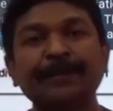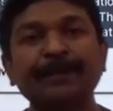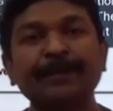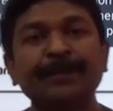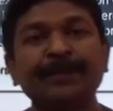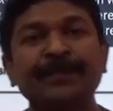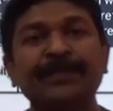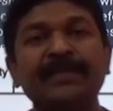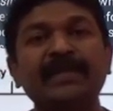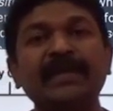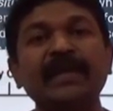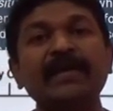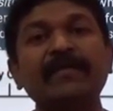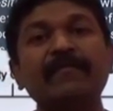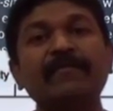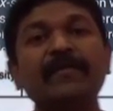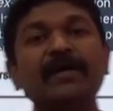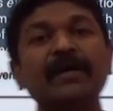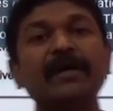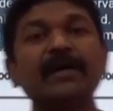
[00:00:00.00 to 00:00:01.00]
they
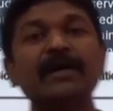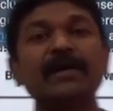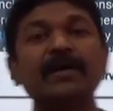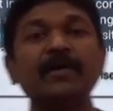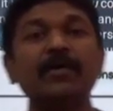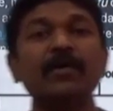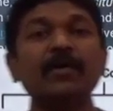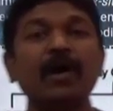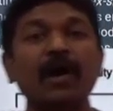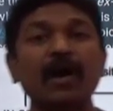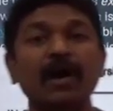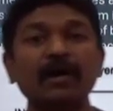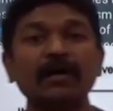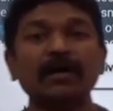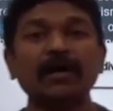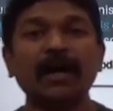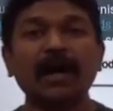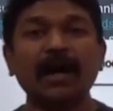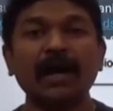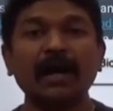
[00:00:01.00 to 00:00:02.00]
were
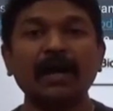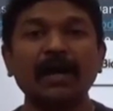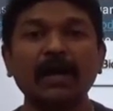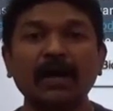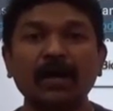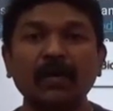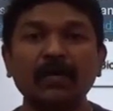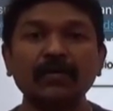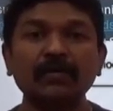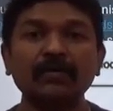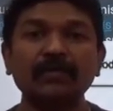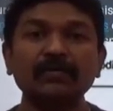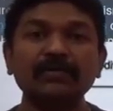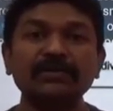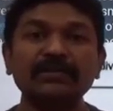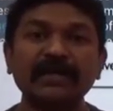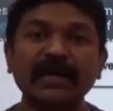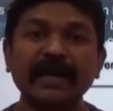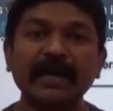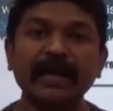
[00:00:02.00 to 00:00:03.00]
not allowed to
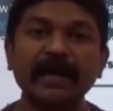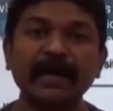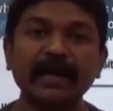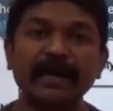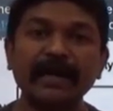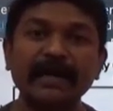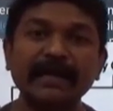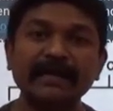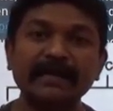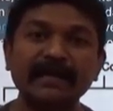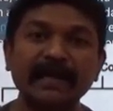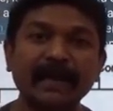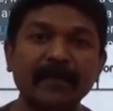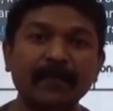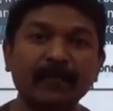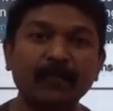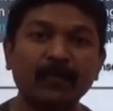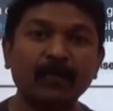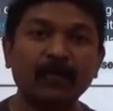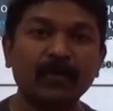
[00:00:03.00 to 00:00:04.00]
stay in their
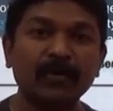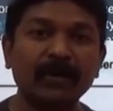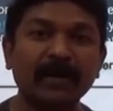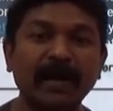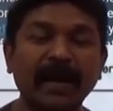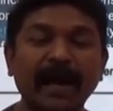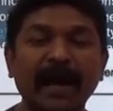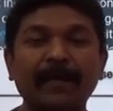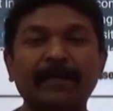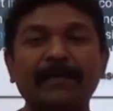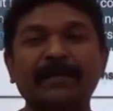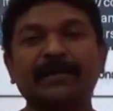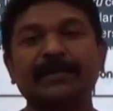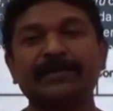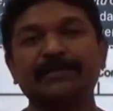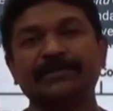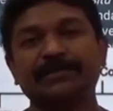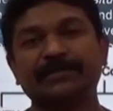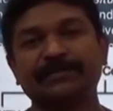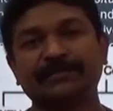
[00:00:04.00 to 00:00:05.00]
own
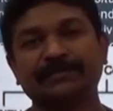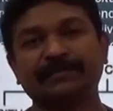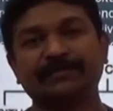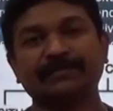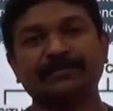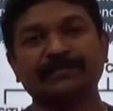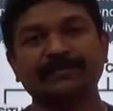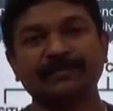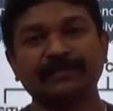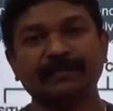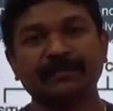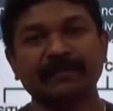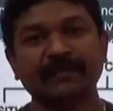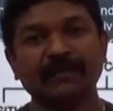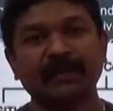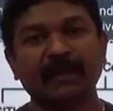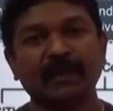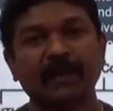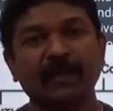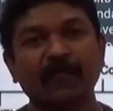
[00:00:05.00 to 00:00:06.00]
habitation.
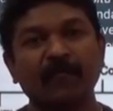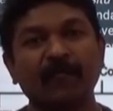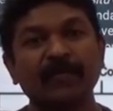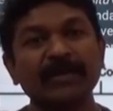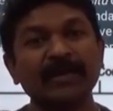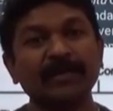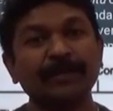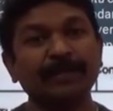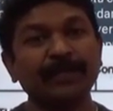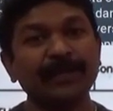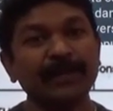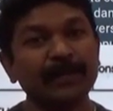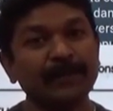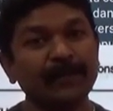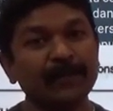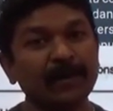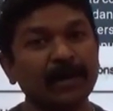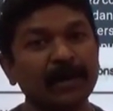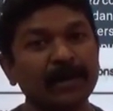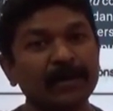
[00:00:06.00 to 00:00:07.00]
When the
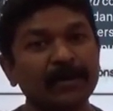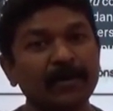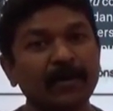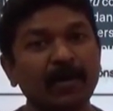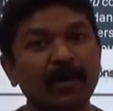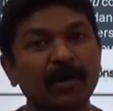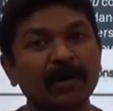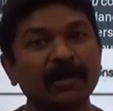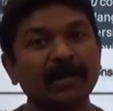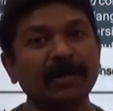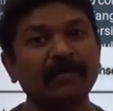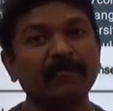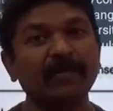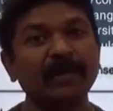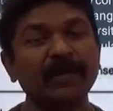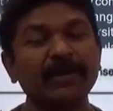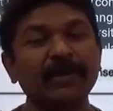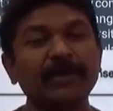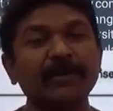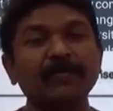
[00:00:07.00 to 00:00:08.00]
people are not
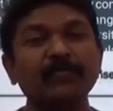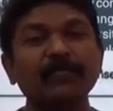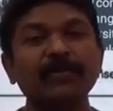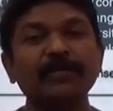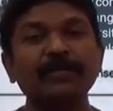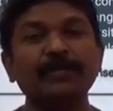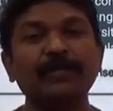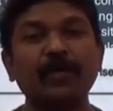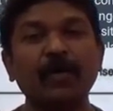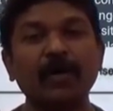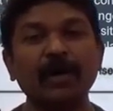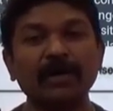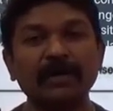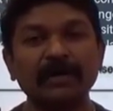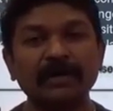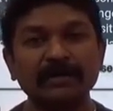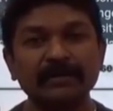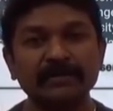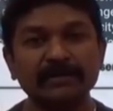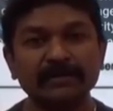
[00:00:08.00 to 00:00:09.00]
given due
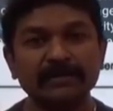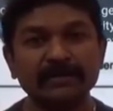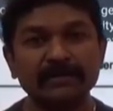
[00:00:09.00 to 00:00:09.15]
importance,